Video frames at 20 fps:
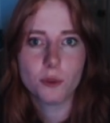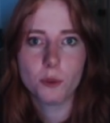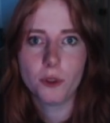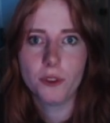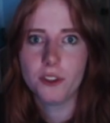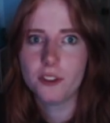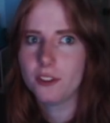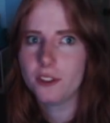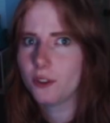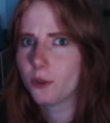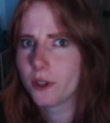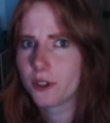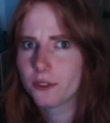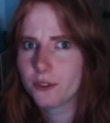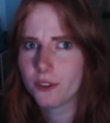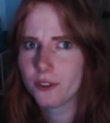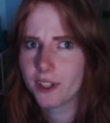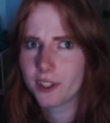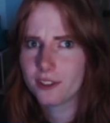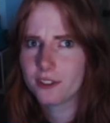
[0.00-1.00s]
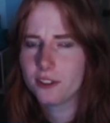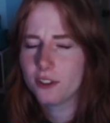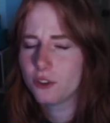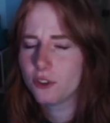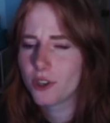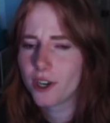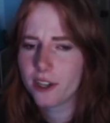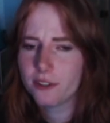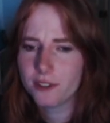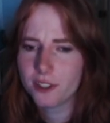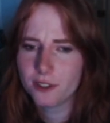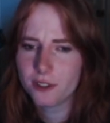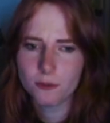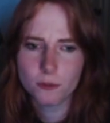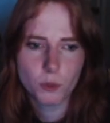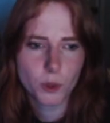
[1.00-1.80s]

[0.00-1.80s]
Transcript: with the C drive in